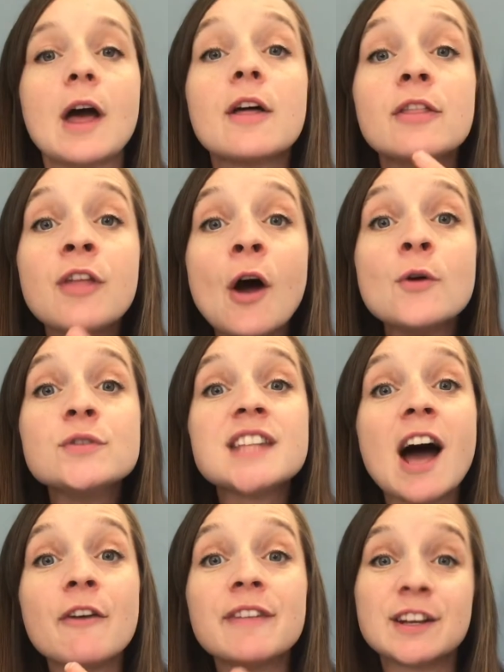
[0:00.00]
Those that
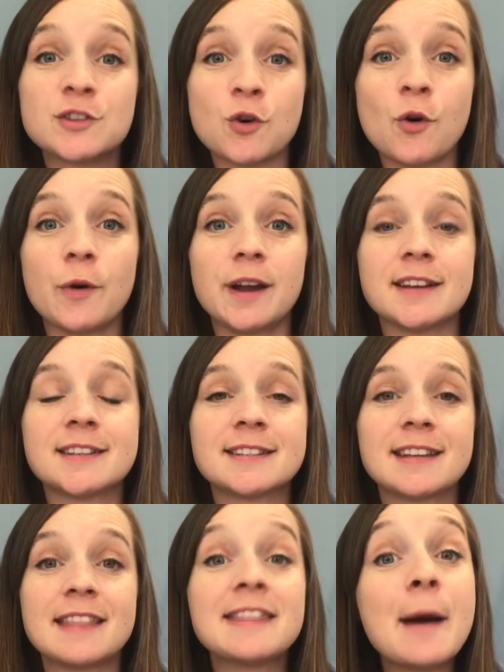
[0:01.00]
are victorious,
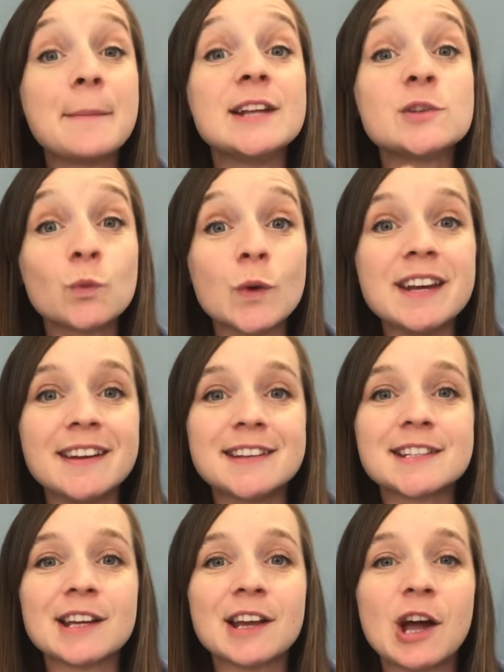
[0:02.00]
that means
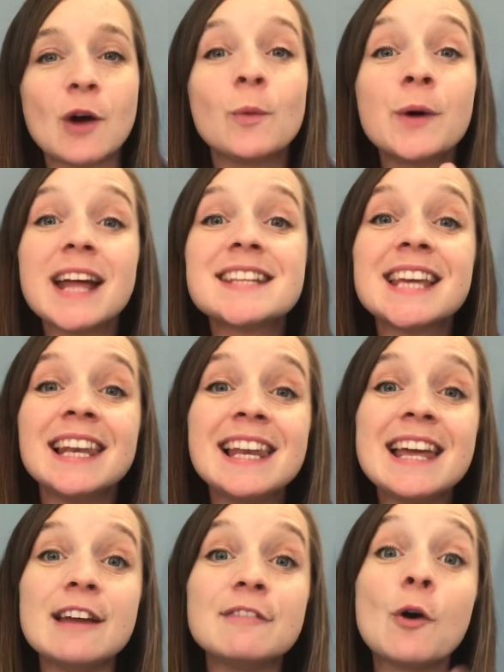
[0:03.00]
winners, will get to
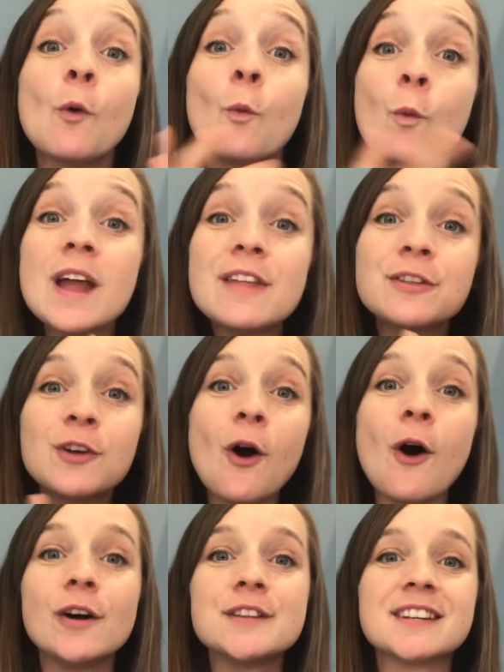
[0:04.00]
live with
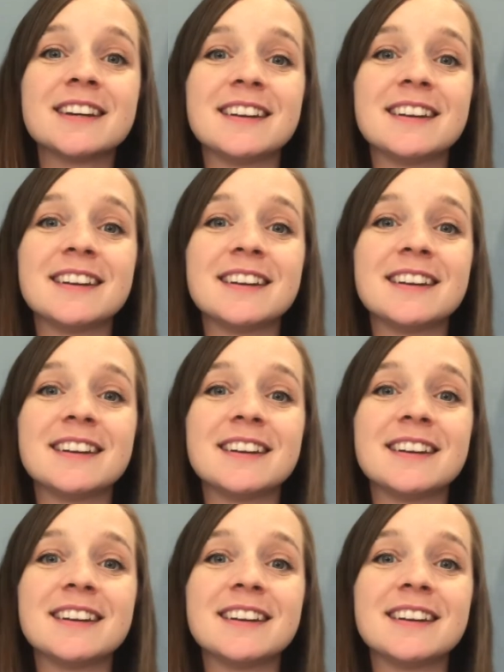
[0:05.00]
God.